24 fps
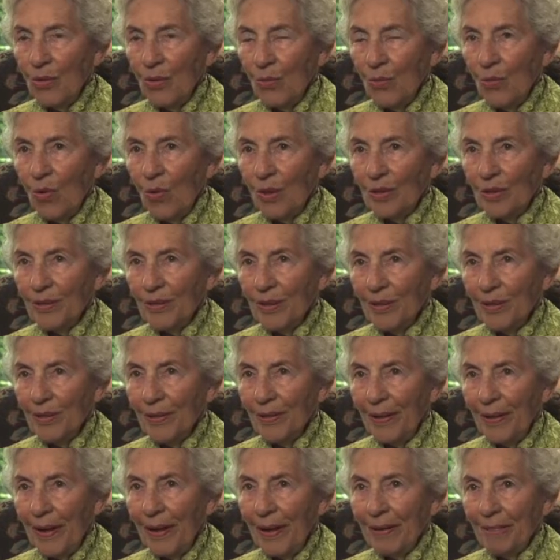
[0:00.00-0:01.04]
on Walnut
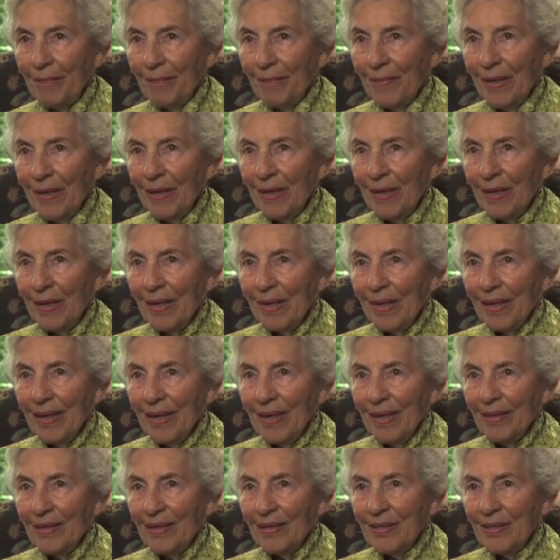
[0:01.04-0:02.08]
Hill Lane
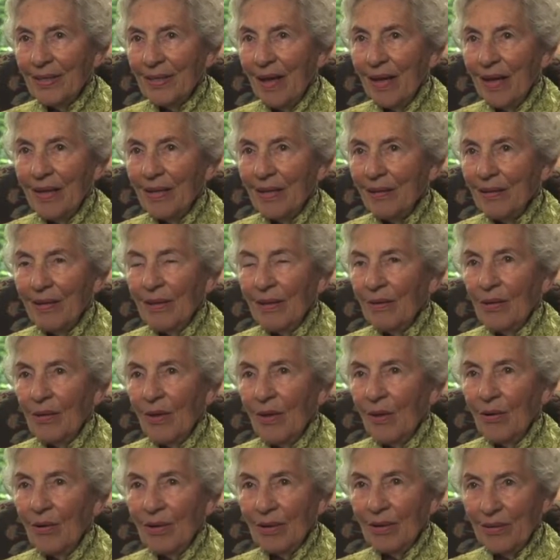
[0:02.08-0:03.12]
and decided that
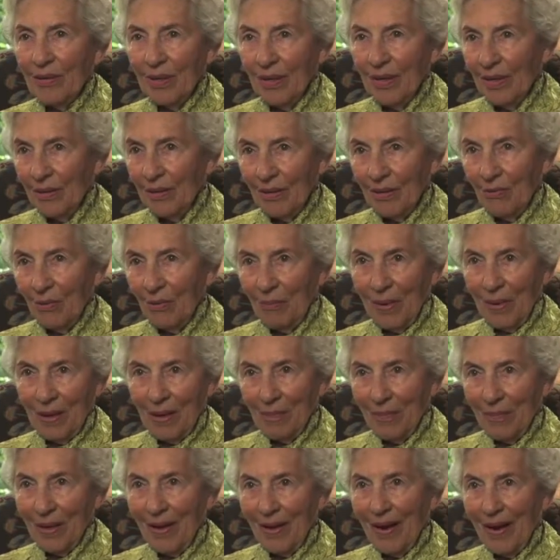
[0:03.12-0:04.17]
the only thing that would
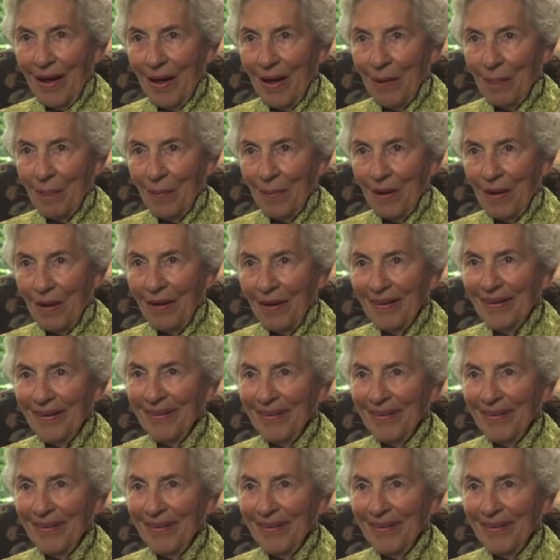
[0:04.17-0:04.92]
make me happy